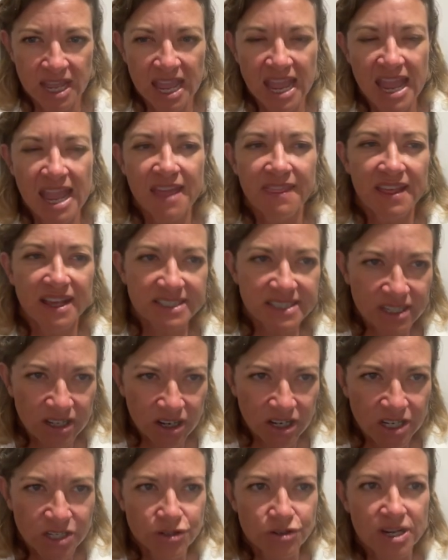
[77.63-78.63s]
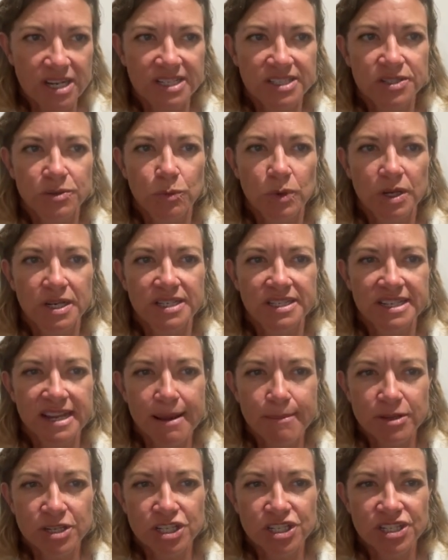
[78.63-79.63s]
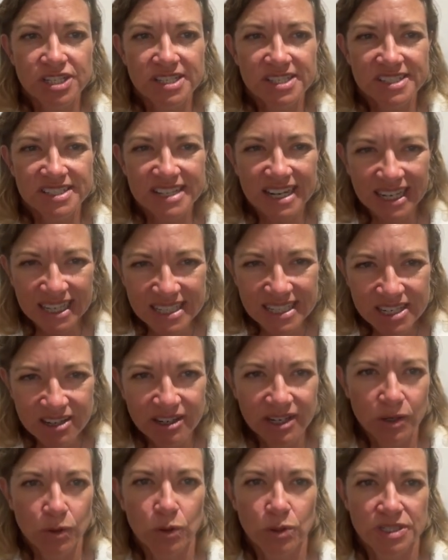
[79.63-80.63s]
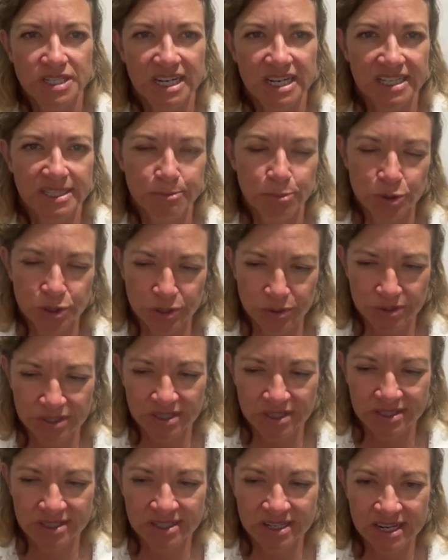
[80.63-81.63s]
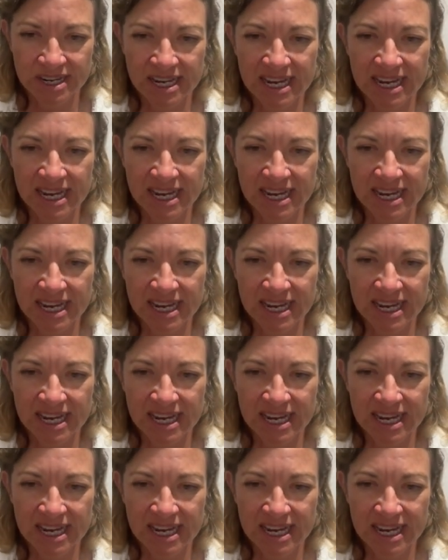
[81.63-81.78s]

And that's in contrast to what damage to secondary cortex produces.